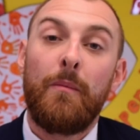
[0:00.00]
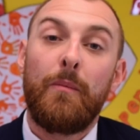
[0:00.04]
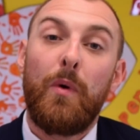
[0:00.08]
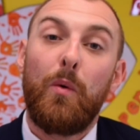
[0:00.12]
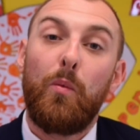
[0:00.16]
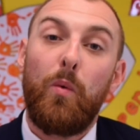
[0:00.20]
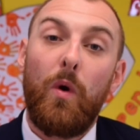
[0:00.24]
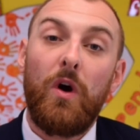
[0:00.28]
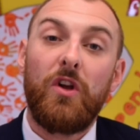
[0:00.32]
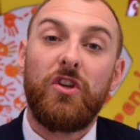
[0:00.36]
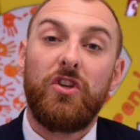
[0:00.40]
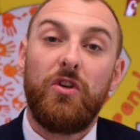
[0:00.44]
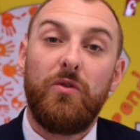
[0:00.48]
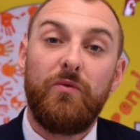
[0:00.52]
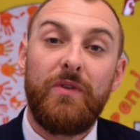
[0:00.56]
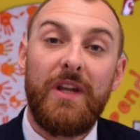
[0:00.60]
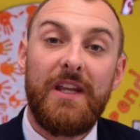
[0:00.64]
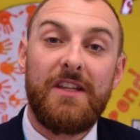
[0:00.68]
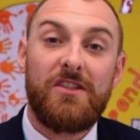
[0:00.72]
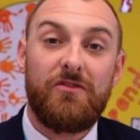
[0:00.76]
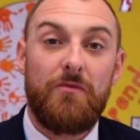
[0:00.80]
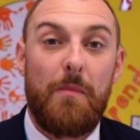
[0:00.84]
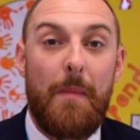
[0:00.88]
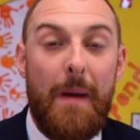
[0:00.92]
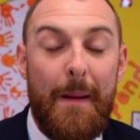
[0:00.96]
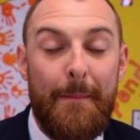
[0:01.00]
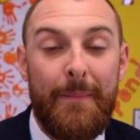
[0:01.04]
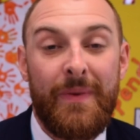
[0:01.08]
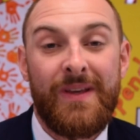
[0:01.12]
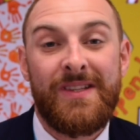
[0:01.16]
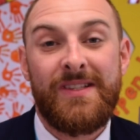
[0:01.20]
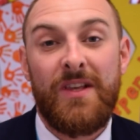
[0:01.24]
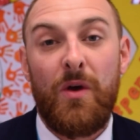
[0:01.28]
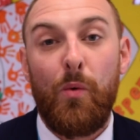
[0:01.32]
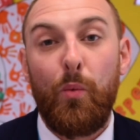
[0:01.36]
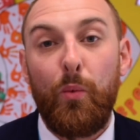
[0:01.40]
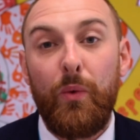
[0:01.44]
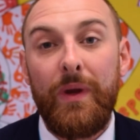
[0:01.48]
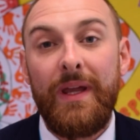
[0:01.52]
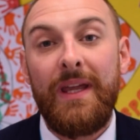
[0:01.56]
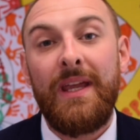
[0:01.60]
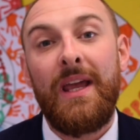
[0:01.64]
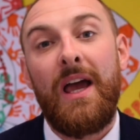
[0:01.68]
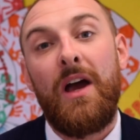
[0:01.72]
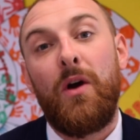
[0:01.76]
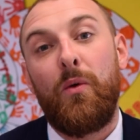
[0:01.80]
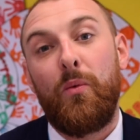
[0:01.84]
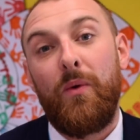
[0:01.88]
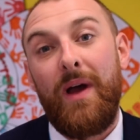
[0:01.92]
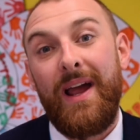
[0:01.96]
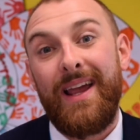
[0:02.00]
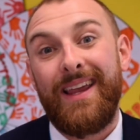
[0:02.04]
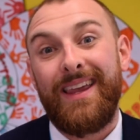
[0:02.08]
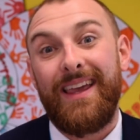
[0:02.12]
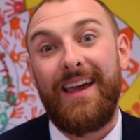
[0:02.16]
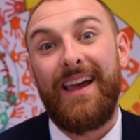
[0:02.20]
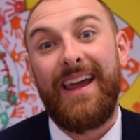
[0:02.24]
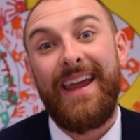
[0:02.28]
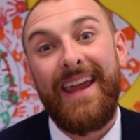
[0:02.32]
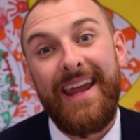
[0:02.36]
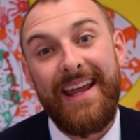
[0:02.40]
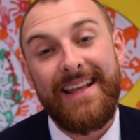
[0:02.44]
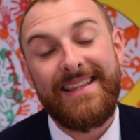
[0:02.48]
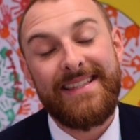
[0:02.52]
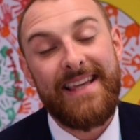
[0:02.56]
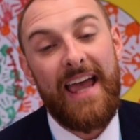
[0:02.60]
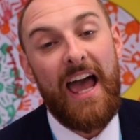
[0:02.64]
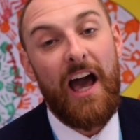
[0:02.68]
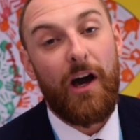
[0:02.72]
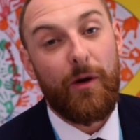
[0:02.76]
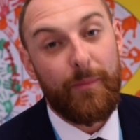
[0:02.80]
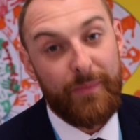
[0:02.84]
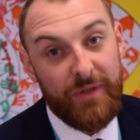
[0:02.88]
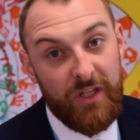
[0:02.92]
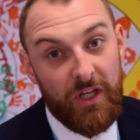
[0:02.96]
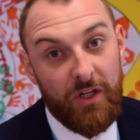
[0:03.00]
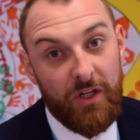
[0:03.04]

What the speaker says: but what you need to remember is that we at WEC are here to help